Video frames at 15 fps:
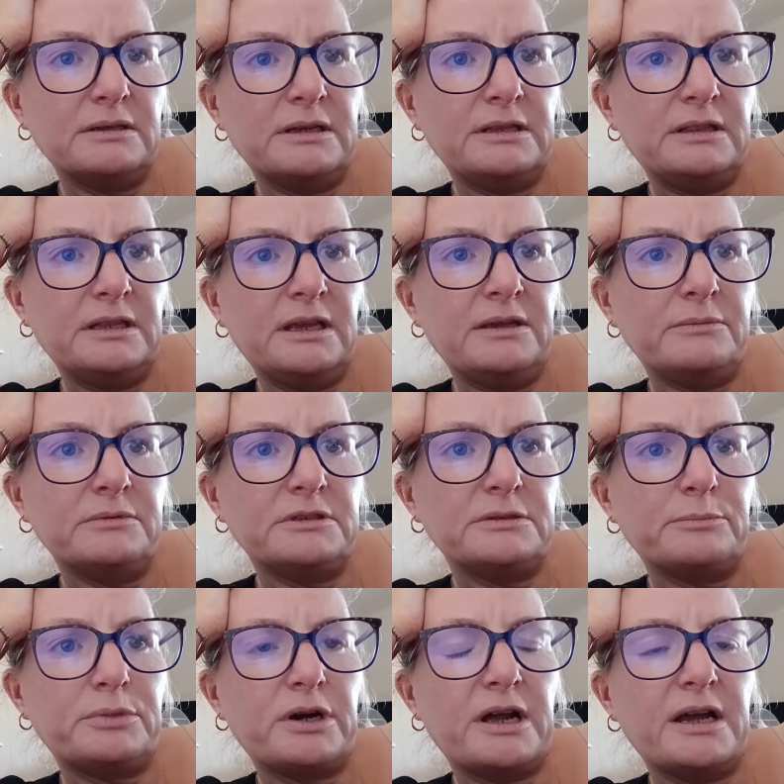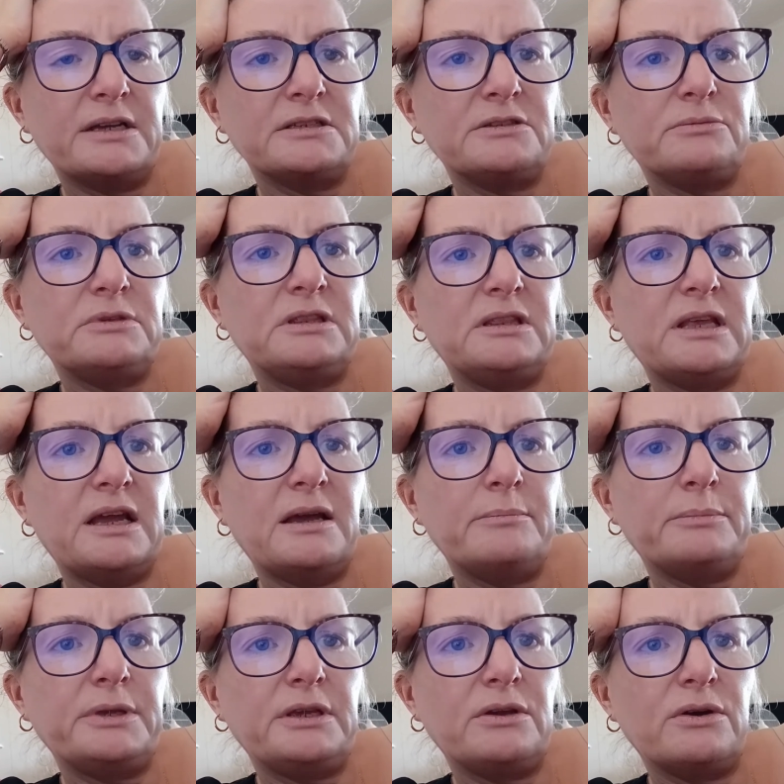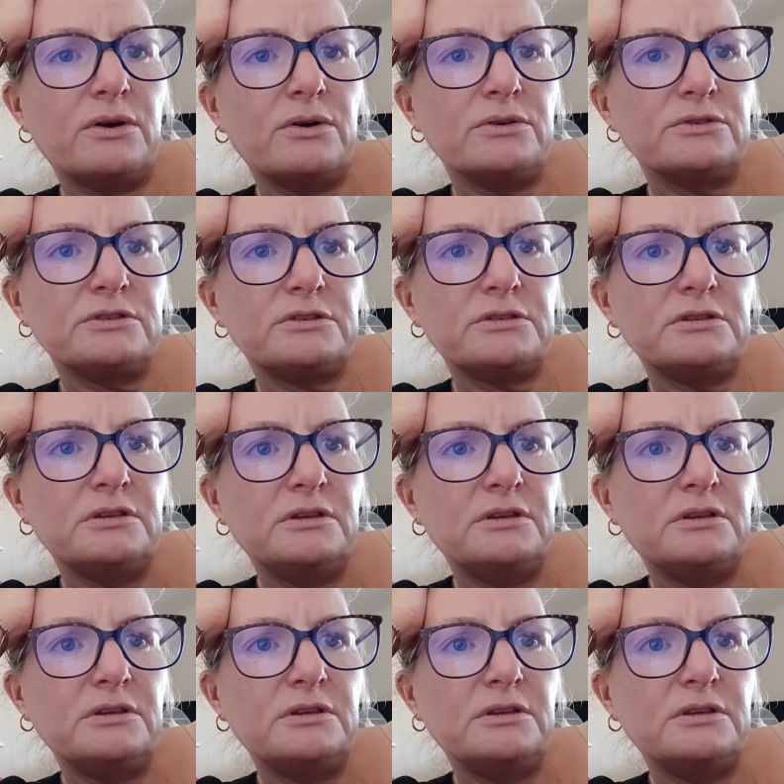and they were surprised with that because